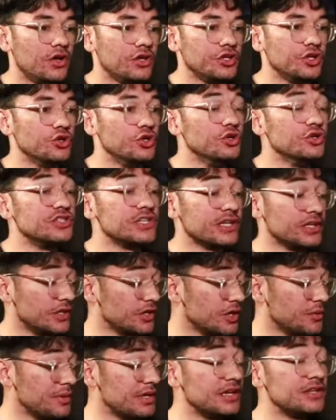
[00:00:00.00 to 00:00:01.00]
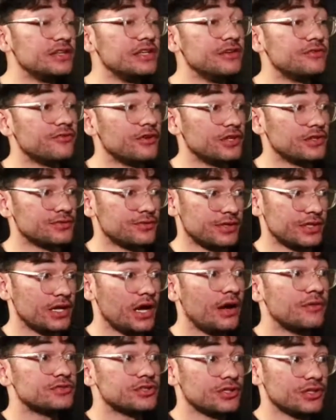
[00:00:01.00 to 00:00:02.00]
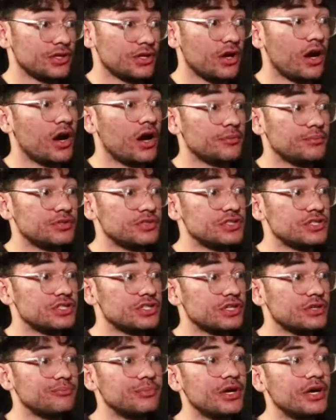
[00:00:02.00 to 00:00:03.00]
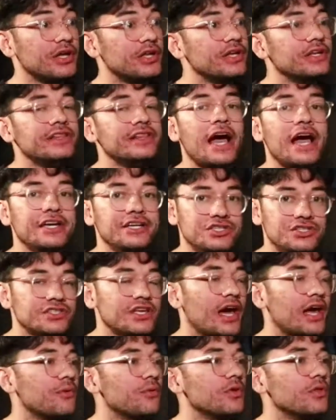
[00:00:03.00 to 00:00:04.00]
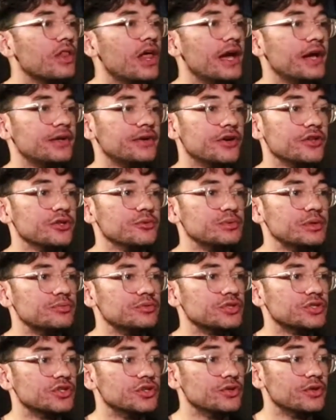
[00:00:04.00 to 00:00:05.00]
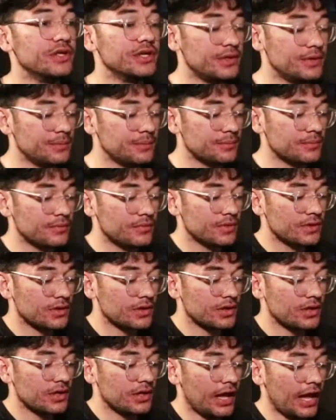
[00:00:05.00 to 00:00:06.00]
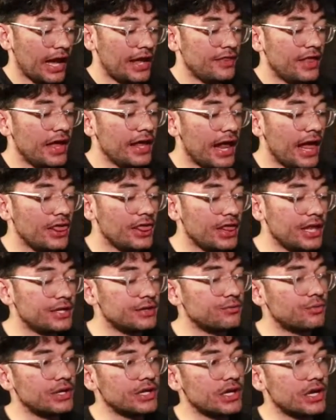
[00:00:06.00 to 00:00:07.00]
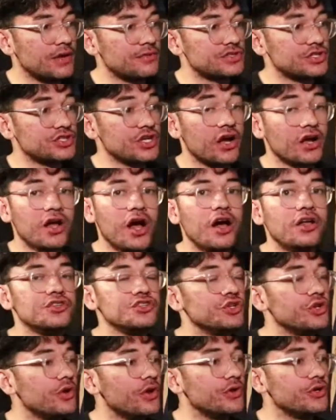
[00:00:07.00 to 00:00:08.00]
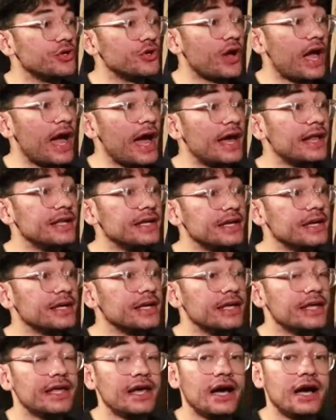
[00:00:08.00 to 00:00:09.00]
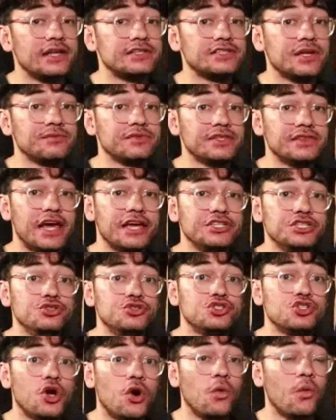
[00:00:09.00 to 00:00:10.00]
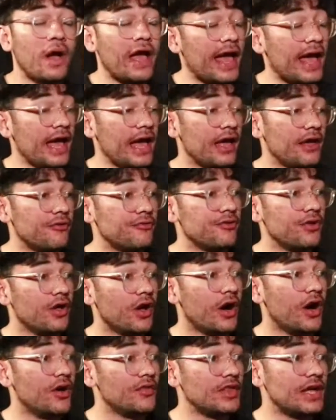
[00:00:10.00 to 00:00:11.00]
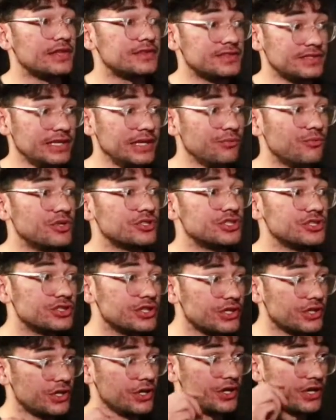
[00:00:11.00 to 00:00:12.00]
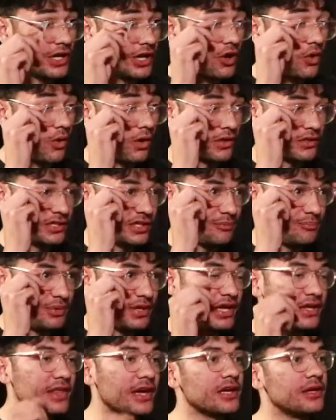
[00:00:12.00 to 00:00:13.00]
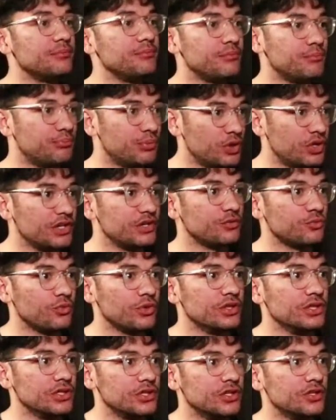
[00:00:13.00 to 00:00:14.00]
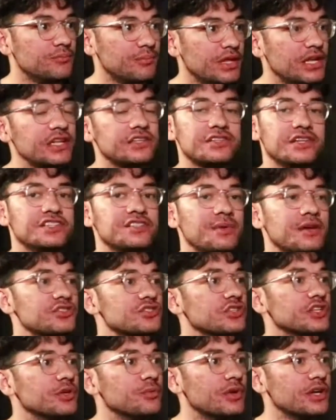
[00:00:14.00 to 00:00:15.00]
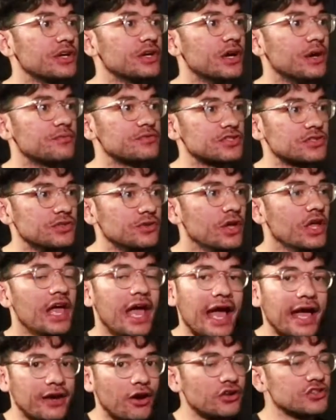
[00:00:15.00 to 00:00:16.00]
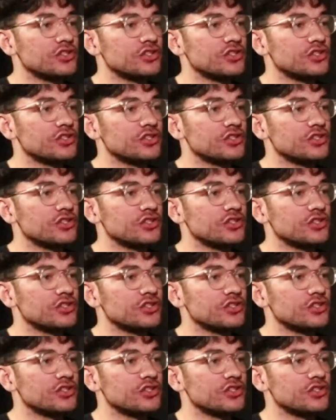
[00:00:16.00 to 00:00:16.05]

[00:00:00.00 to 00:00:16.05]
You're losing a little bit of defense when it comes to the guard position, but now you just got to rely on other people to do it. And then when it comes to John Collins, you're adding something that you don't have on that team, which is a good and quality big that could put in really good minutes, especially when it comes to. And